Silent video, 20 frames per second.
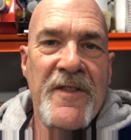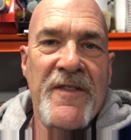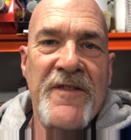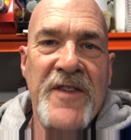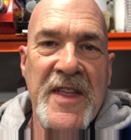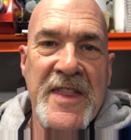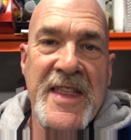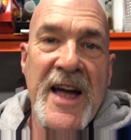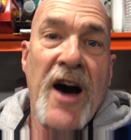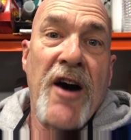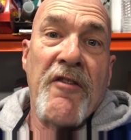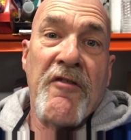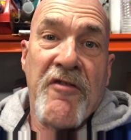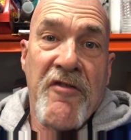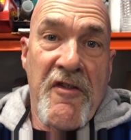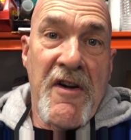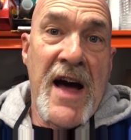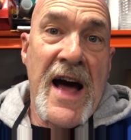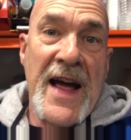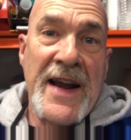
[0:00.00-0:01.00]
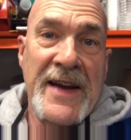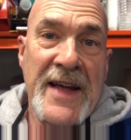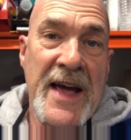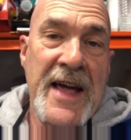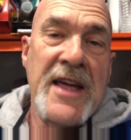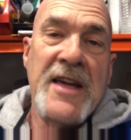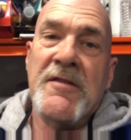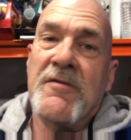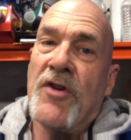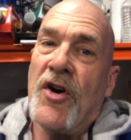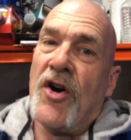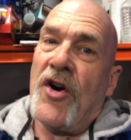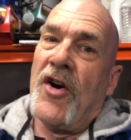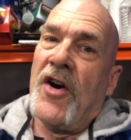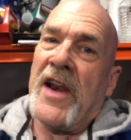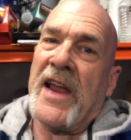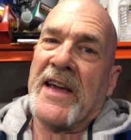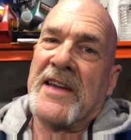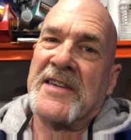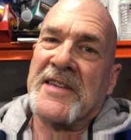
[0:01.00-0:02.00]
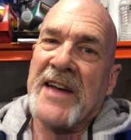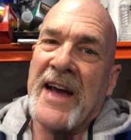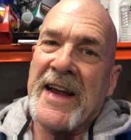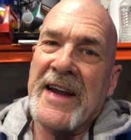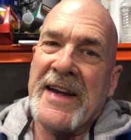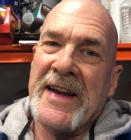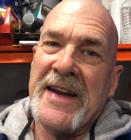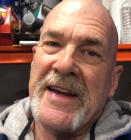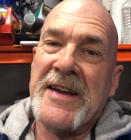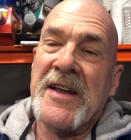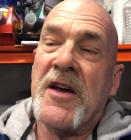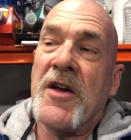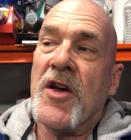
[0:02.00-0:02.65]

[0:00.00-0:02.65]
Fit that on Friday, all excited.